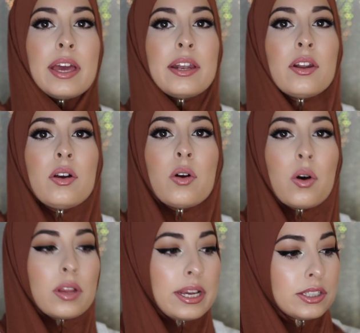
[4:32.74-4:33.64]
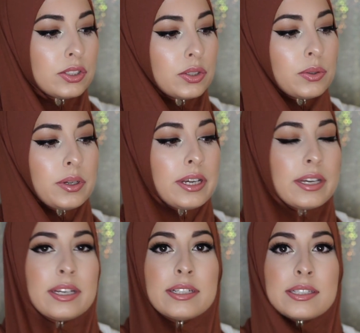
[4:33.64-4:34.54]
Then all I do
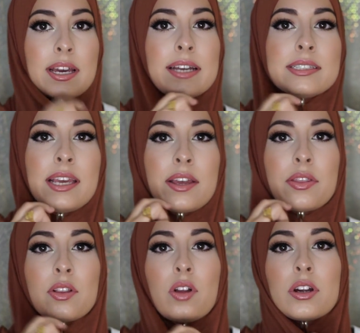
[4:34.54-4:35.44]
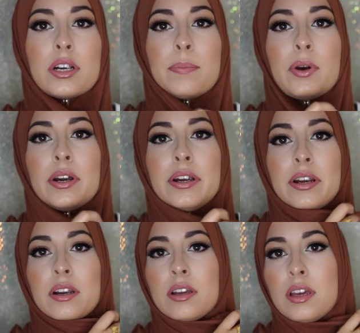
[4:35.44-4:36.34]
is I take the longer part
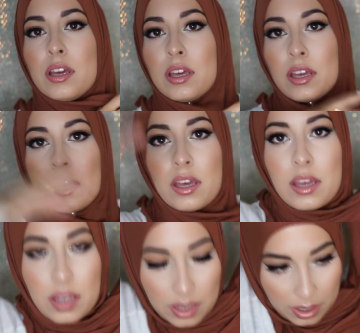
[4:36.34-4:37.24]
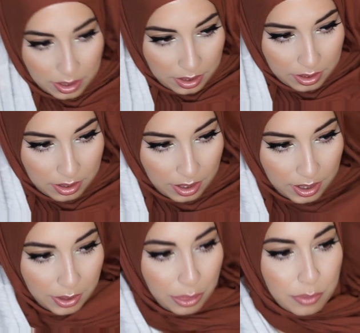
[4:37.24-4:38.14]
and
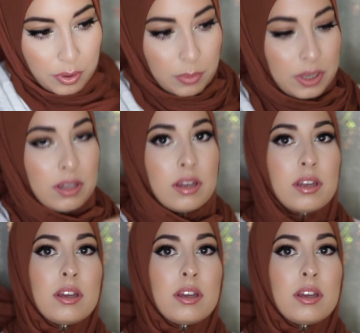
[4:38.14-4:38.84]
I throw it